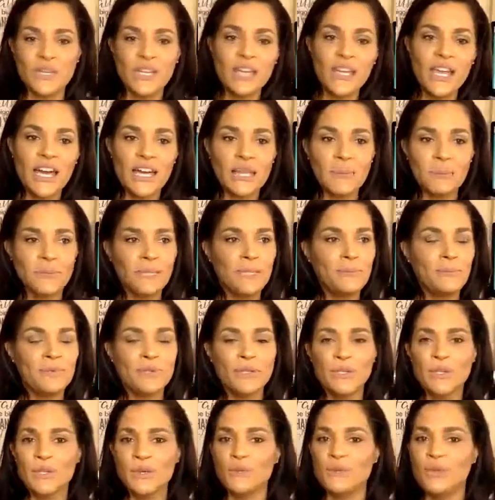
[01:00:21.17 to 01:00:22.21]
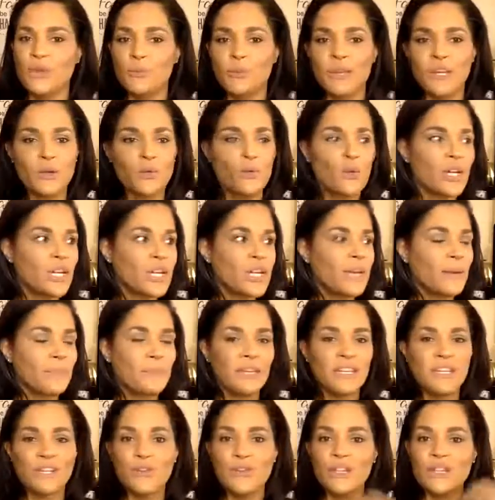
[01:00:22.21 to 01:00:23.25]
A lot of people, you know, no matter what
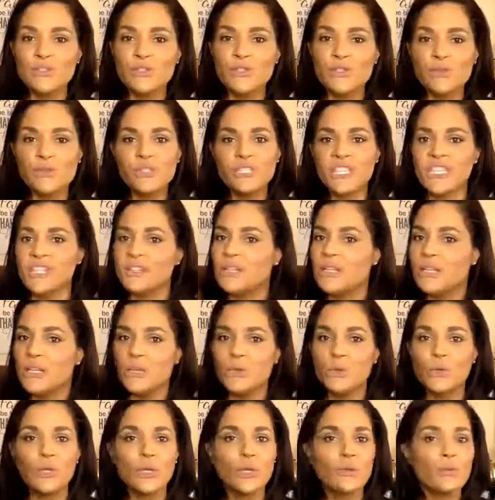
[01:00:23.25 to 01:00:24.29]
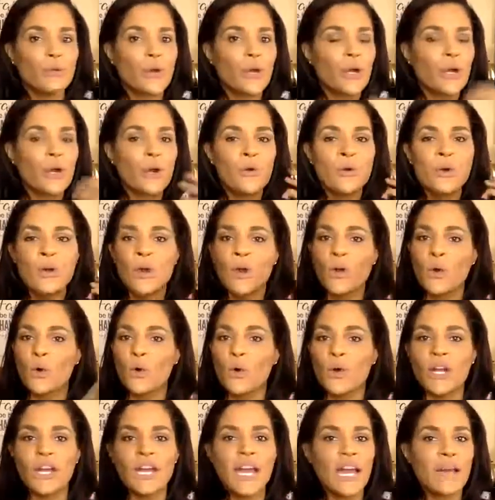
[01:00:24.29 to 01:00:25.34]
company you're in, doTERRA, LuLaRoe,
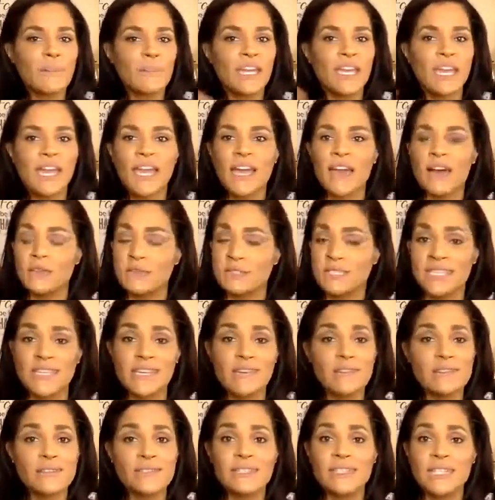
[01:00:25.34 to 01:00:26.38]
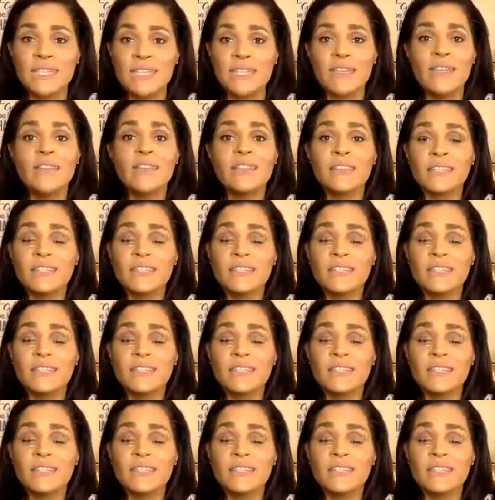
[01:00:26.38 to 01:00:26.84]
Origami Al, TLC.